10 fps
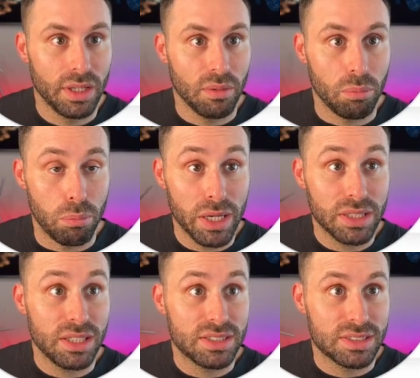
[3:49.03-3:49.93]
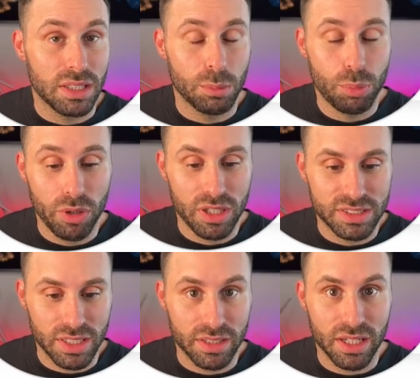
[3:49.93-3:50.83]
But it's still points
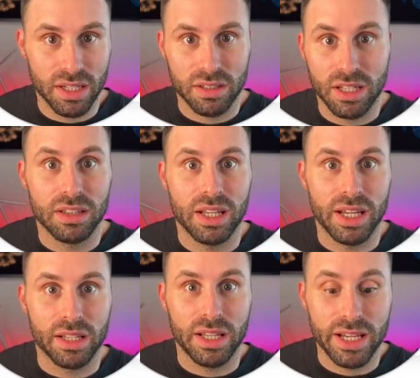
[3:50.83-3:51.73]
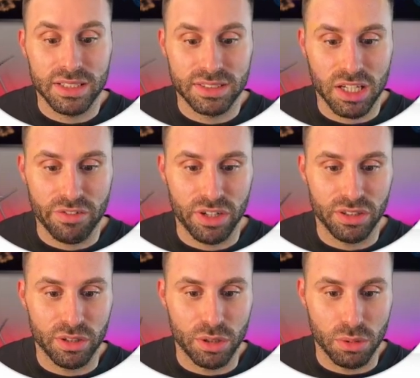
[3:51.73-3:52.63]
and not like lines covering the
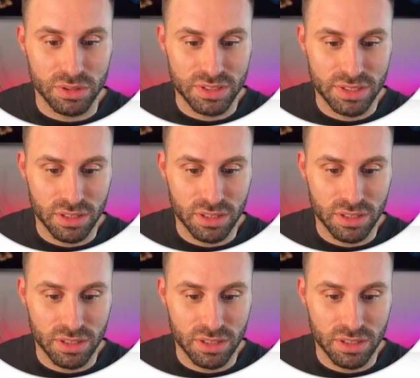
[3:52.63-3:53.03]
routes.